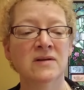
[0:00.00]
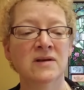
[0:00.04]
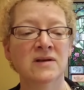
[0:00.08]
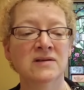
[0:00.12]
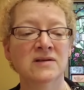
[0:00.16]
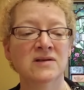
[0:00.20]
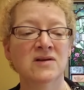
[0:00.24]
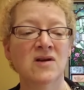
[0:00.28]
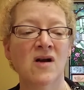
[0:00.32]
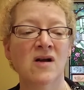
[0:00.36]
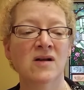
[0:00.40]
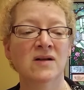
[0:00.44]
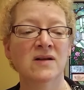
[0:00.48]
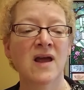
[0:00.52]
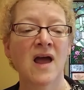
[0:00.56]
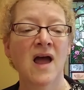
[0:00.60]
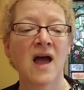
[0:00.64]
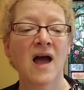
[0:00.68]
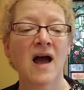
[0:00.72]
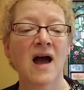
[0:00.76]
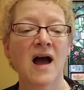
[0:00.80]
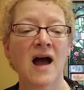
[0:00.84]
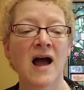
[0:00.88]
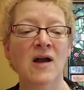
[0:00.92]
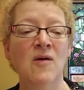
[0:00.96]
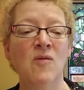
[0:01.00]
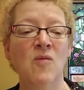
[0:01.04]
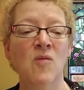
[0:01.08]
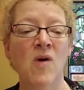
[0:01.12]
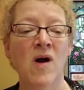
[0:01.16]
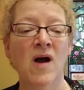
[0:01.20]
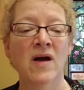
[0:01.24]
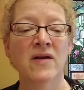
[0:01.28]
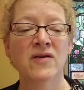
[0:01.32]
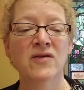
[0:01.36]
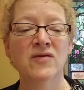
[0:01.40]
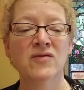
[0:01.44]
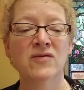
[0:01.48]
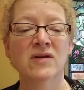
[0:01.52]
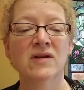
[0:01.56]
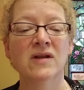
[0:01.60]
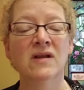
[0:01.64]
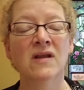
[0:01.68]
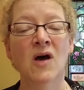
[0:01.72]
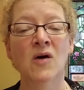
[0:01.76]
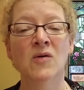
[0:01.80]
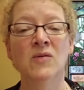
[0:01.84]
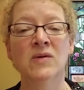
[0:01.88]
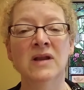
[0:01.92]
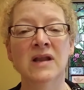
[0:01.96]
It's called I Wandered
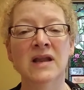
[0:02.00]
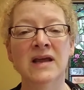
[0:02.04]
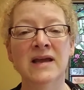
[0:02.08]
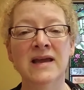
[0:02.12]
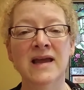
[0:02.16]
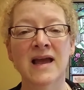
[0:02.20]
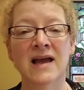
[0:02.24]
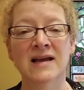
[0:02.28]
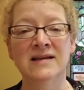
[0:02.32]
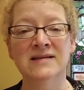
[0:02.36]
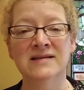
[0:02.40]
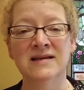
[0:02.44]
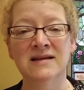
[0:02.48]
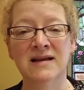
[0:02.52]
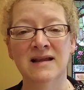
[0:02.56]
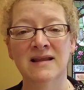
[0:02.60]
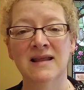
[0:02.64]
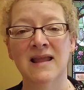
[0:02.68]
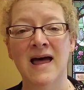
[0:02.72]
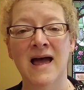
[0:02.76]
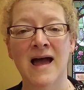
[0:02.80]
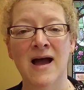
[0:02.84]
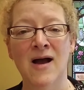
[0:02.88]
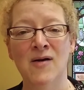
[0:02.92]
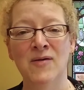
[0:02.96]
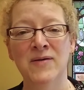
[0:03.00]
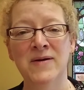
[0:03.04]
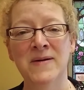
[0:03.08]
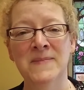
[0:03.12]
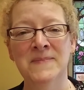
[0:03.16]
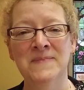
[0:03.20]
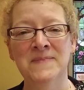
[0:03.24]
Lonely as a Cloud.